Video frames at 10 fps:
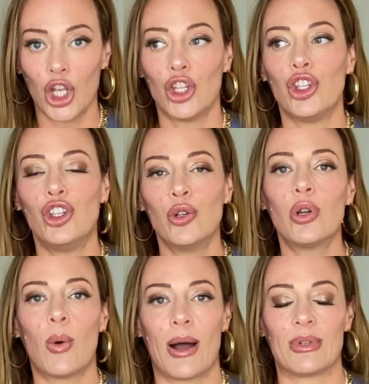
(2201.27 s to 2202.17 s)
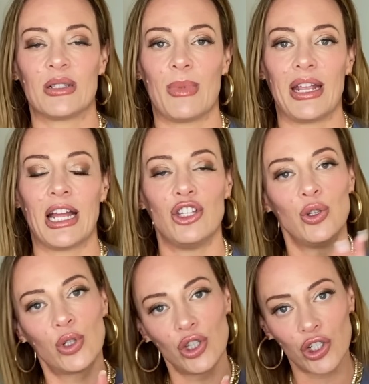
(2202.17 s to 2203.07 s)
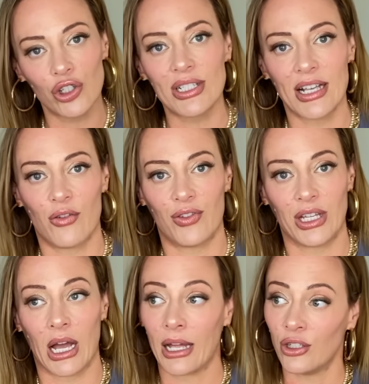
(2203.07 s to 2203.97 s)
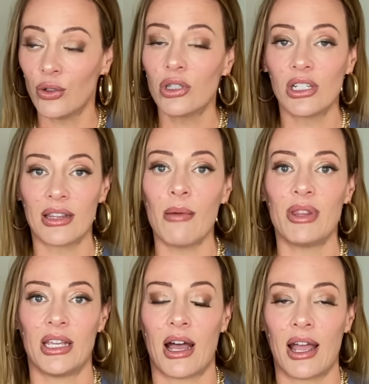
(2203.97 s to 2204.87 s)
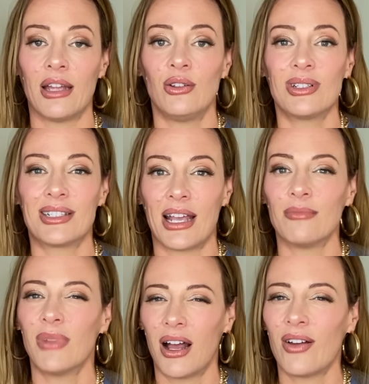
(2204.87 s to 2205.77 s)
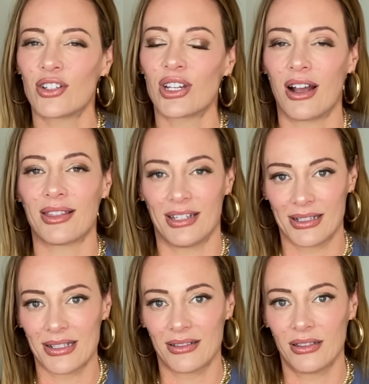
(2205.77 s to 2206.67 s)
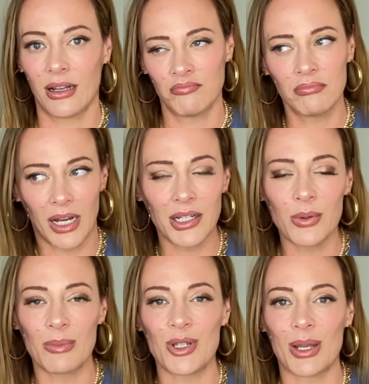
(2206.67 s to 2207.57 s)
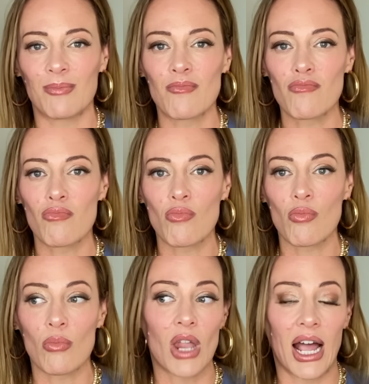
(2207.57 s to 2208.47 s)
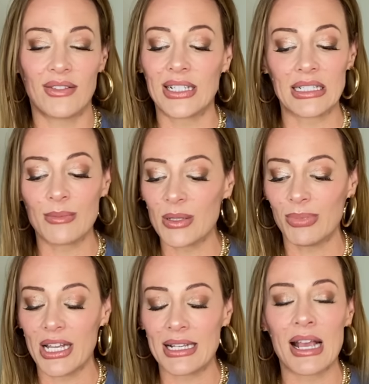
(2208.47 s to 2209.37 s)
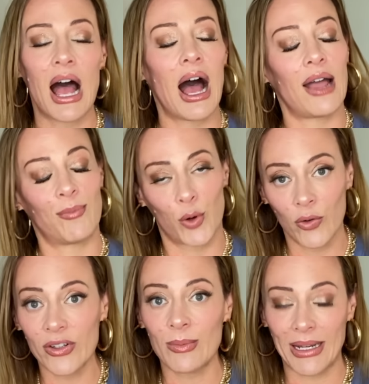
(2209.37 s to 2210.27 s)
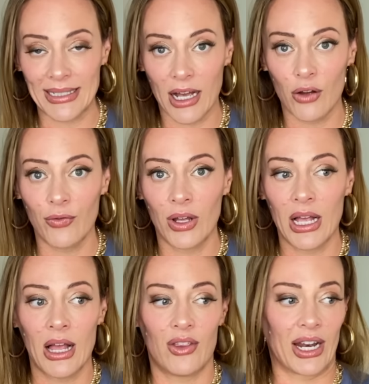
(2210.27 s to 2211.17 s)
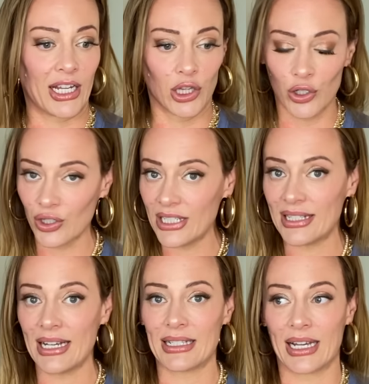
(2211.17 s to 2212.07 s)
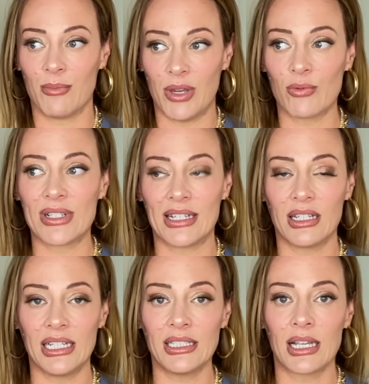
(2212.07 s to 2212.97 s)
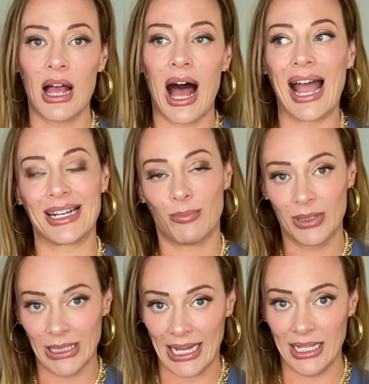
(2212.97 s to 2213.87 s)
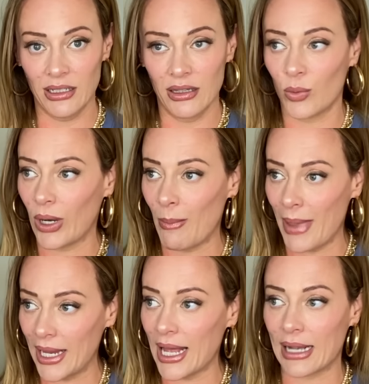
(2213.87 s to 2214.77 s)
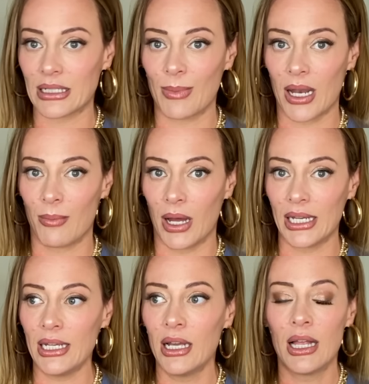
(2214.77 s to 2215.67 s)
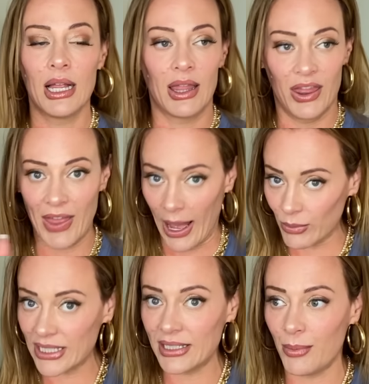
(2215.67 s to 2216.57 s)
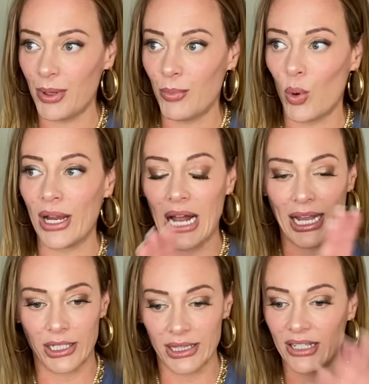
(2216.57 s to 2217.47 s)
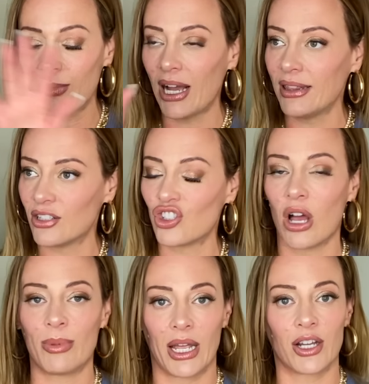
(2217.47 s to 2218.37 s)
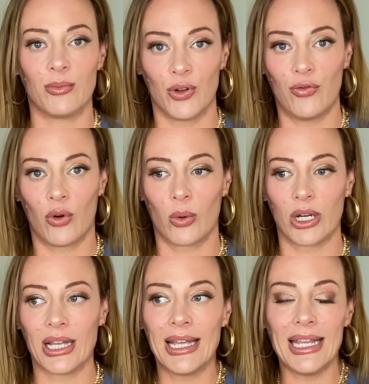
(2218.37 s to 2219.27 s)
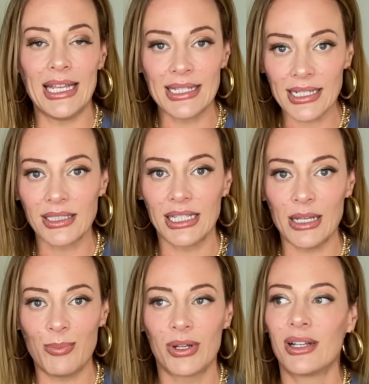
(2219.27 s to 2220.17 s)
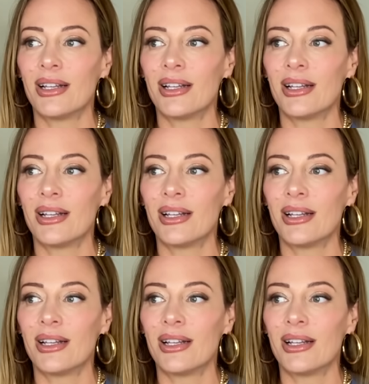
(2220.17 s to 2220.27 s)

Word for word: You know how it's made and you can look yourself in the eye and you can look them in the eye and you can say, "I've actually got this. I know what I'm doing." I have systems in place. I've proven to myself that I can learn these things. I can be resilient. I had a plan that when I made X amount of money, that was the tipping point. I could leave behind this job and I could move forward. Is it a leap?